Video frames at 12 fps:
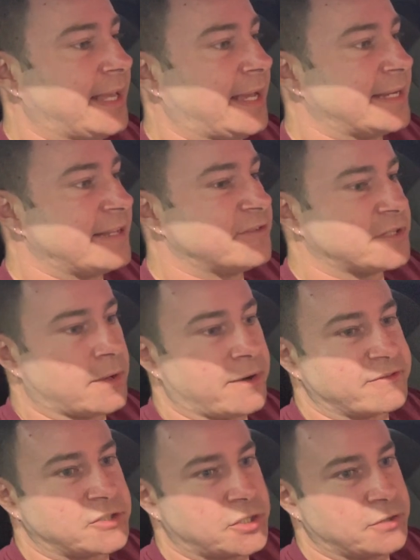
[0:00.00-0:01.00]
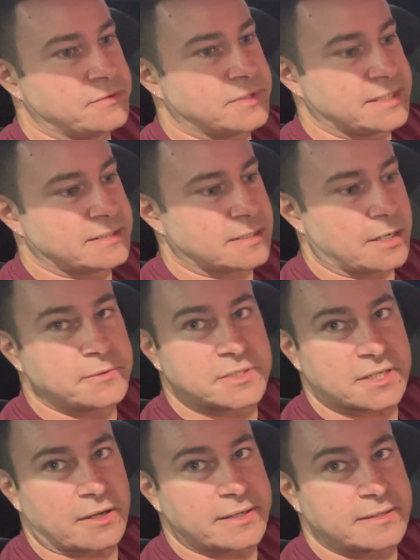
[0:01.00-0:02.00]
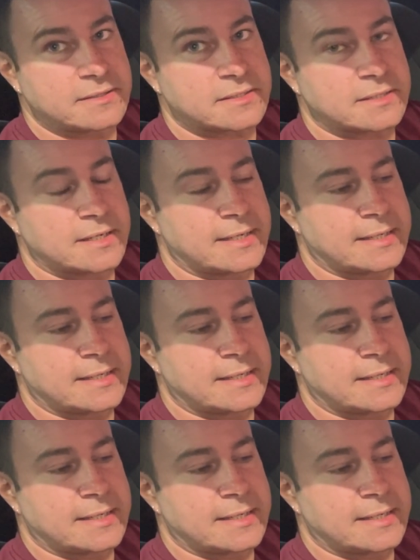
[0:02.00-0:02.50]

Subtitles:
and even though I've tuned these load sites,